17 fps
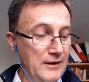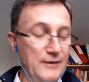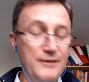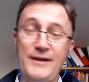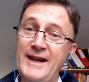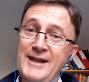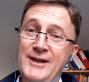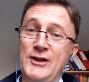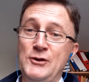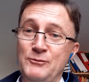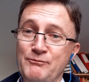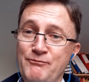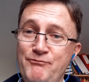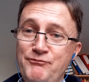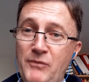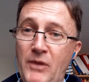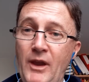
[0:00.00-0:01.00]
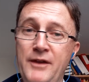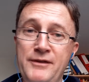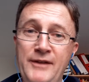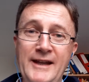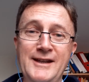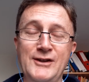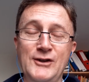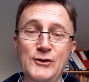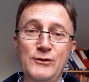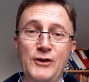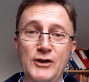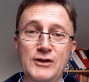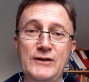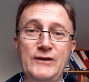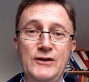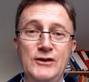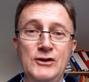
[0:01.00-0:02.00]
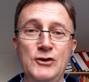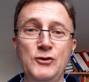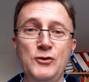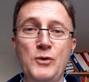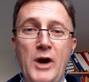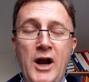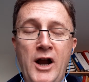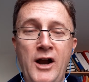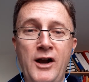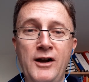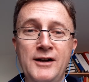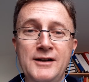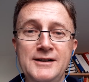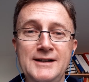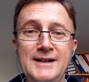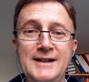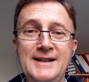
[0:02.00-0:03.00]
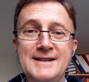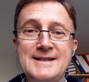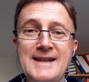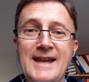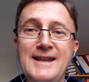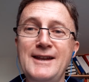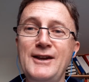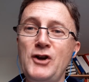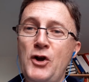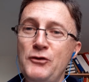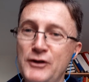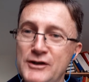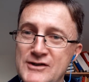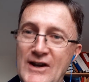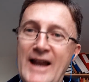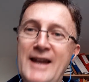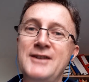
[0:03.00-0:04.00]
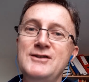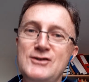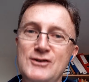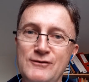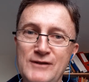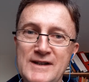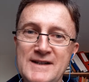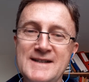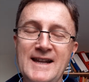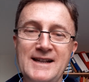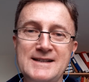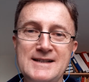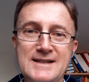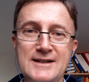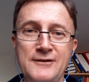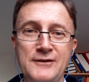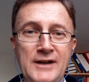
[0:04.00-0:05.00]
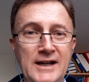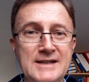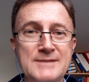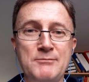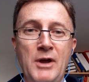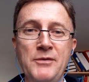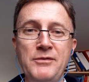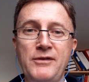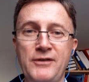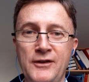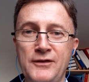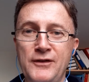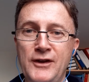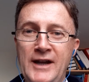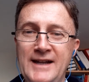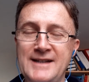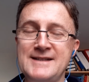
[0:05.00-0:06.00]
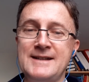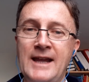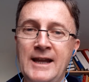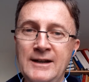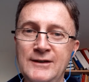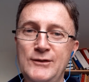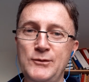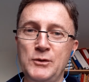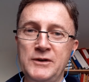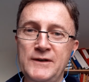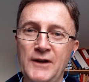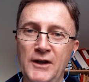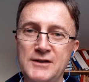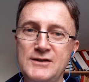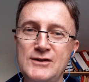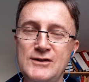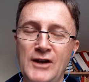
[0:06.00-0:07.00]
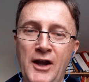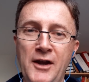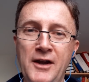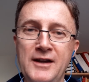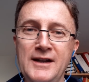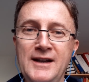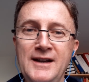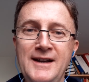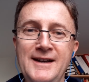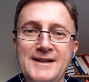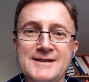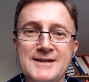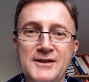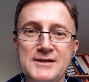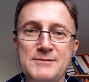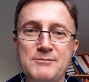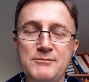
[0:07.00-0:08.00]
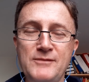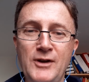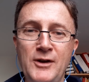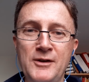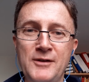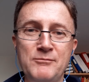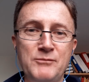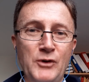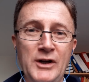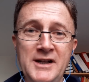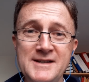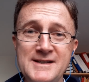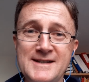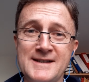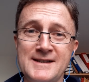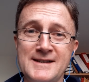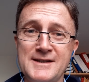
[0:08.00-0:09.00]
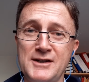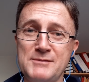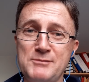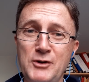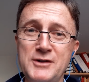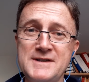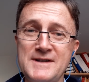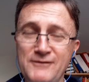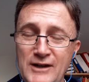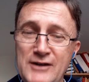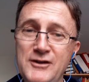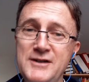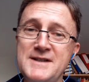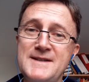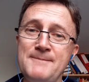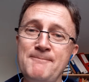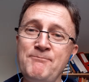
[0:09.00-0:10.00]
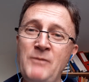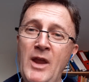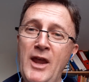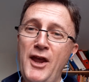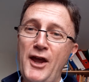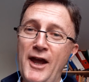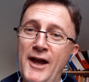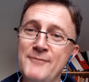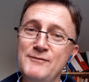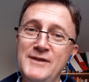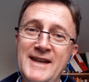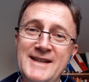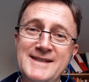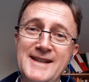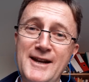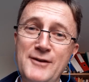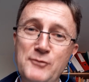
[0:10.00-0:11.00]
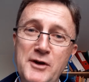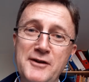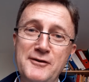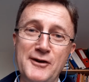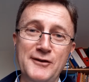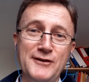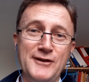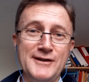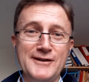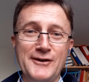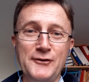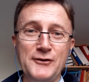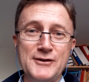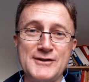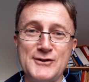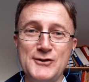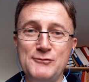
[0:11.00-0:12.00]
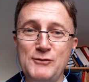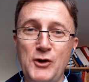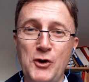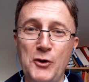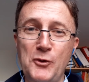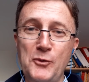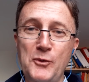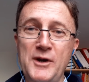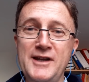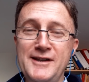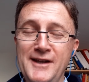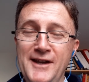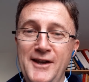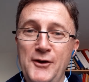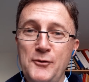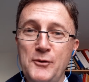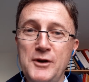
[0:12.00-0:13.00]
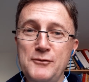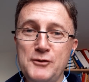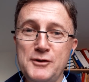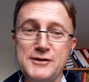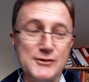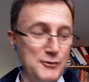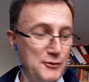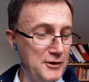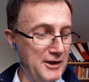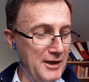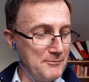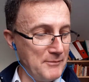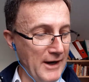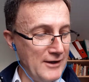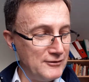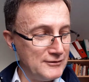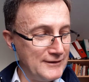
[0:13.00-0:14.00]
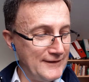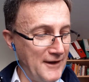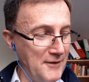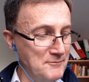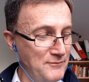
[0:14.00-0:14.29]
thank you. Thank you that you are taking on the challenge of the next month and the next days with such brilliance and such perseverance. Yesterday on the Zoom call we were talking about